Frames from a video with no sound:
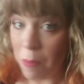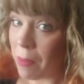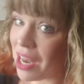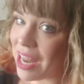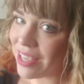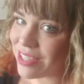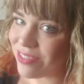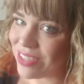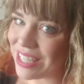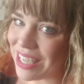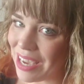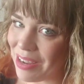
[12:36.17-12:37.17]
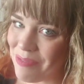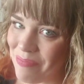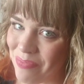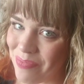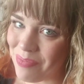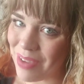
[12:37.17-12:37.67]
in my next video.
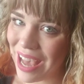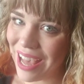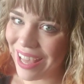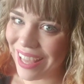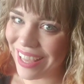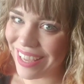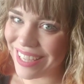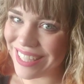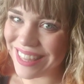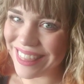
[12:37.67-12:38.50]
Bye.